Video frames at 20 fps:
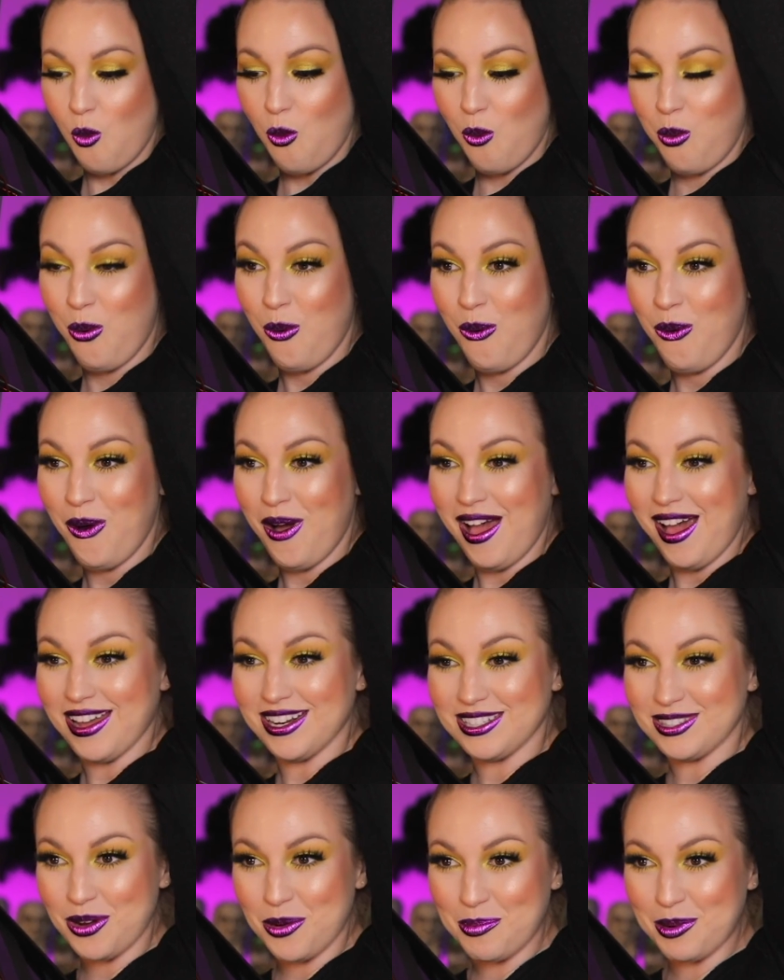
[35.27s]
And
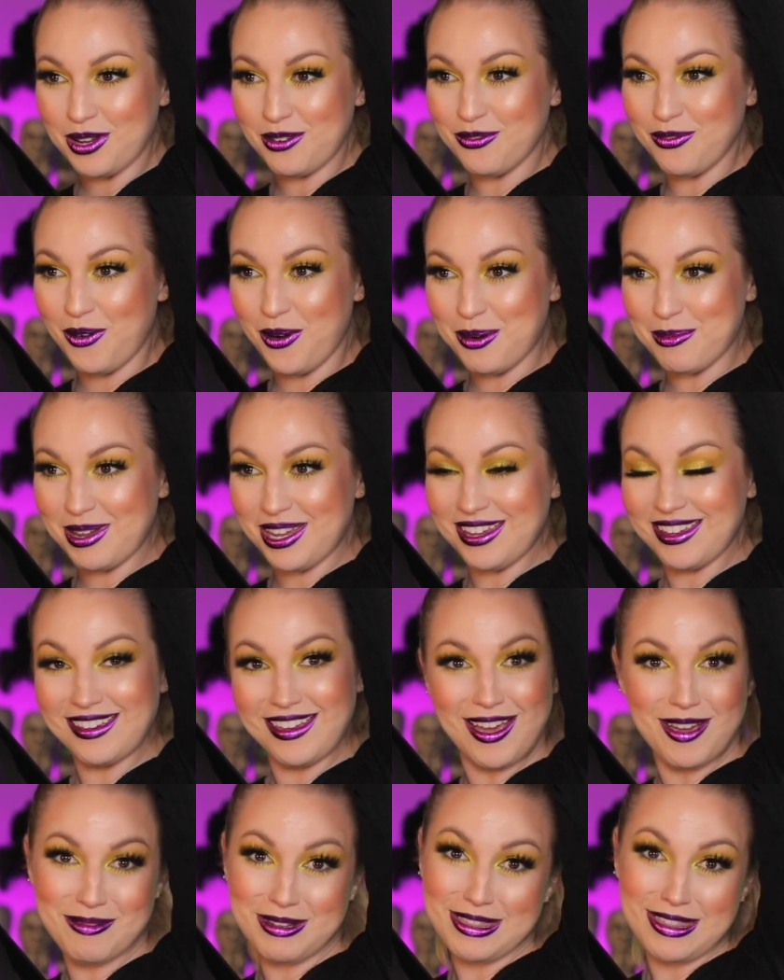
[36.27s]
it's opening for me.
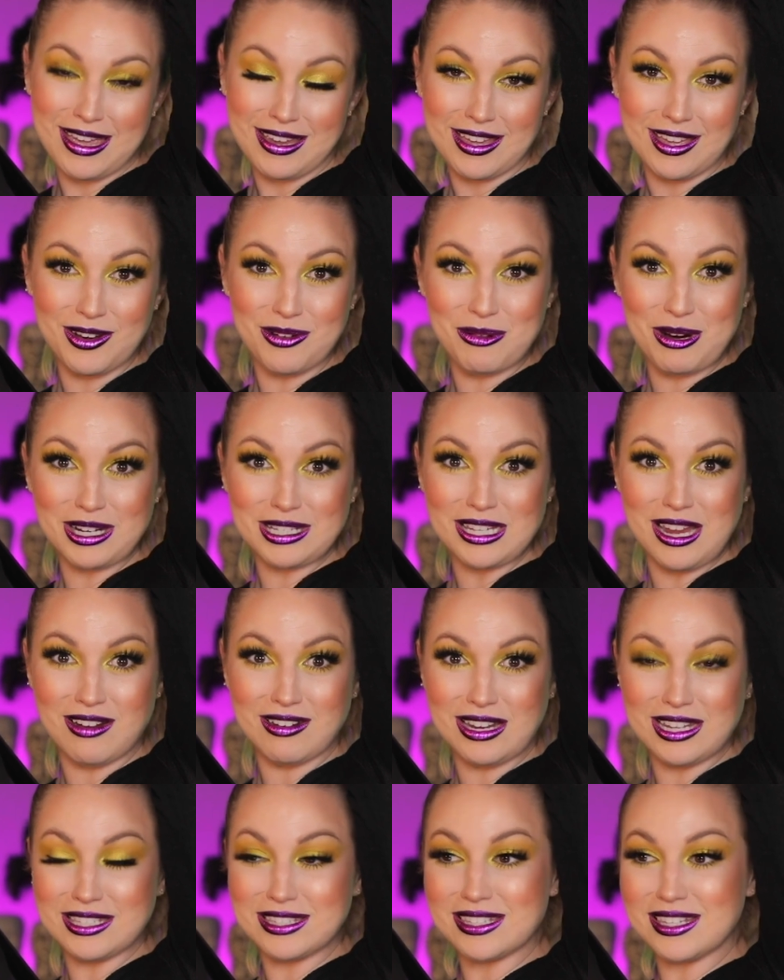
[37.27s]
I mean, that kind of worked
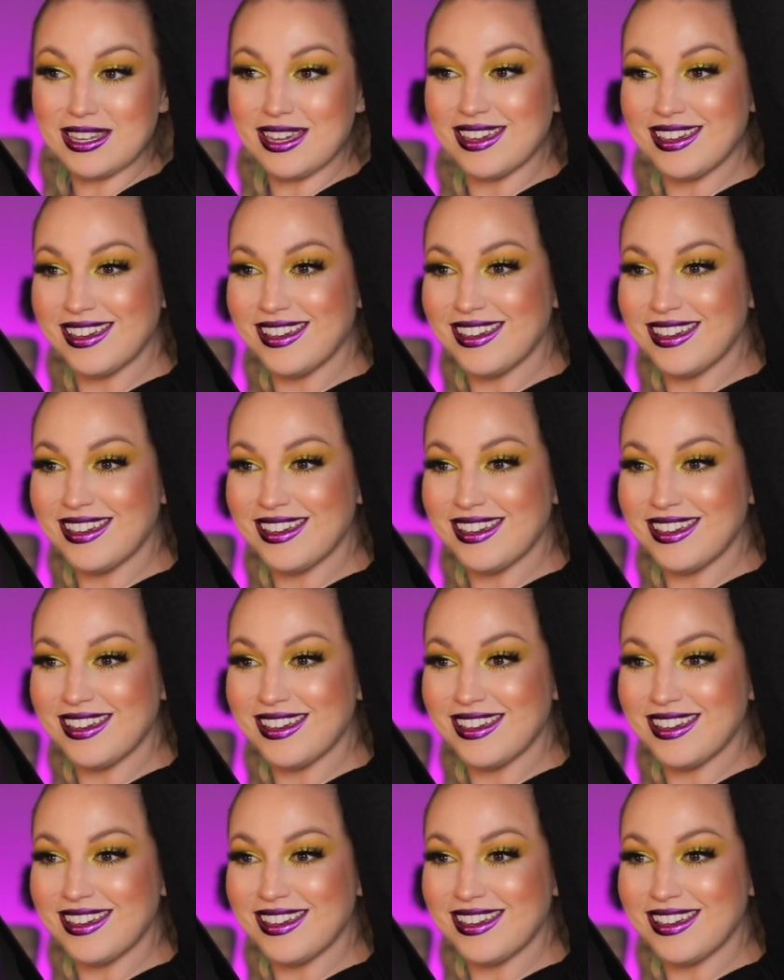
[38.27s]
out nicely.